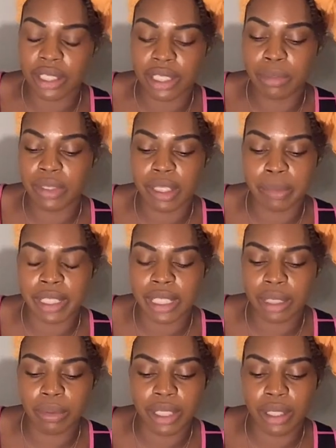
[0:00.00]
Someone could be
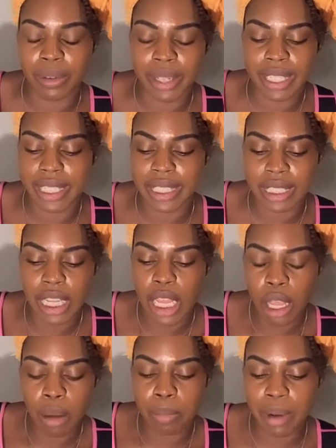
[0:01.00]
dealing with Aquarius,
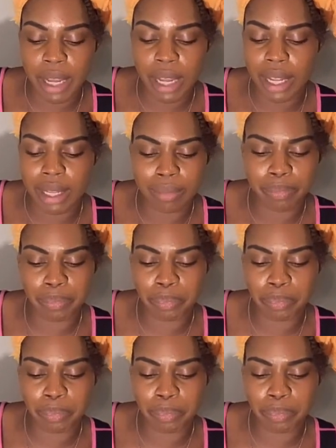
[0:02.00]
but I